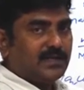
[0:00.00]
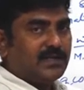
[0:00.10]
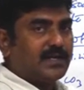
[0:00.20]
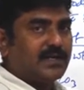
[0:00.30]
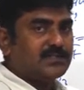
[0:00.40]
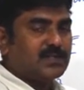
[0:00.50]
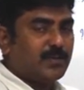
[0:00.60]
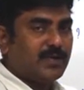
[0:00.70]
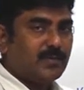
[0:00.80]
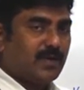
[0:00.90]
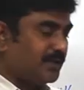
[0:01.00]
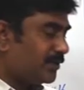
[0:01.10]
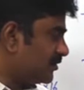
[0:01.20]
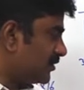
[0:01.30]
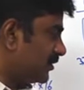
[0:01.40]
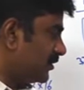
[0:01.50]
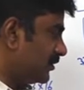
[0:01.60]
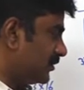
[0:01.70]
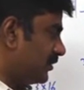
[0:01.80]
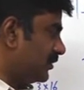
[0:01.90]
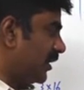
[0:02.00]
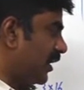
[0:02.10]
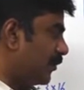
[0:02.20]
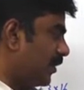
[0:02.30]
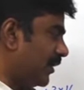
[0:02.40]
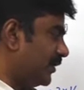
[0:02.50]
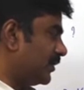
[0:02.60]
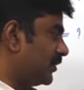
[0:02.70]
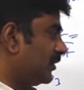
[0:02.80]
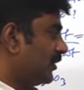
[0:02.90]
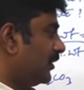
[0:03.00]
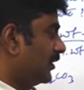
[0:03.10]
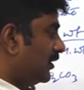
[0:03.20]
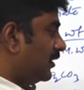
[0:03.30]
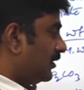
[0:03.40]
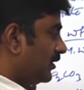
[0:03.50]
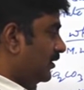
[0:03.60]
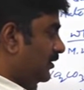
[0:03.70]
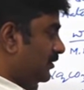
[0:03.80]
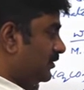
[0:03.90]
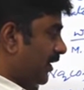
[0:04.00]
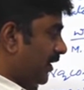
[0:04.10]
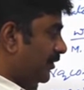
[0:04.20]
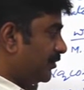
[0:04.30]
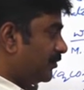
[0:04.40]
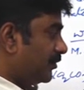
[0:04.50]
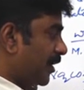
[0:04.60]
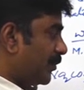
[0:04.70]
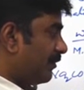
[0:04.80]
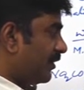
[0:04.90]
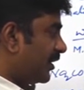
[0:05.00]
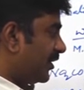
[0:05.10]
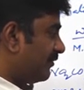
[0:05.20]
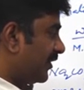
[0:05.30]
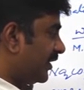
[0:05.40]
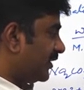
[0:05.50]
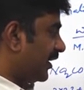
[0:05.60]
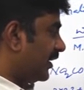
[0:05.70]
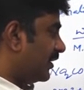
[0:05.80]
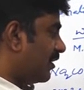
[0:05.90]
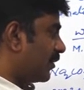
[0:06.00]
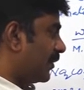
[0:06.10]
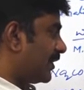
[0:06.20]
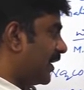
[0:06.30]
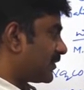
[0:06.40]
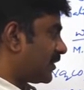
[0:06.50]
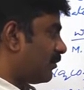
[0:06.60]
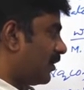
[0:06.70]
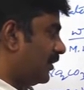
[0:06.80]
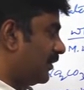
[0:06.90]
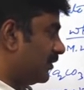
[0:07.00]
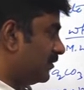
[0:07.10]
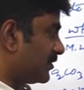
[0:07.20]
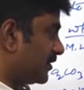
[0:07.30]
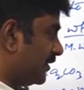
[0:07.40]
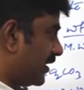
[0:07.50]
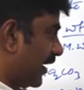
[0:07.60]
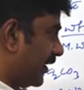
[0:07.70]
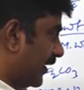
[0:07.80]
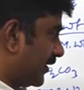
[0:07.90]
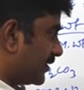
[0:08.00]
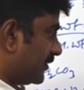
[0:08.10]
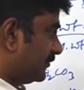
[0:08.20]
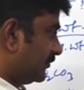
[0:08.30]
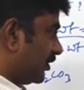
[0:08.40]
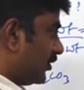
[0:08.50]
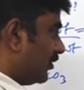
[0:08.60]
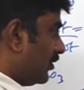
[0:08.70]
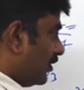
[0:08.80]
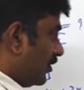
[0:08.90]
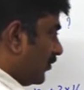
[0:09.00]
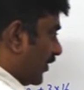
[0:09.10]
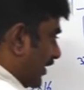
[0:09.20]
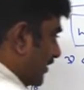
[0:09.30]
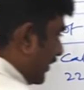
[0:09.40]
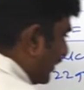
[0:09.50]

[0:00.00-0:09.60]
Contains how many molecules? 3.3 into 10 power 23 carbon dioxide molecules it contains. So what is it?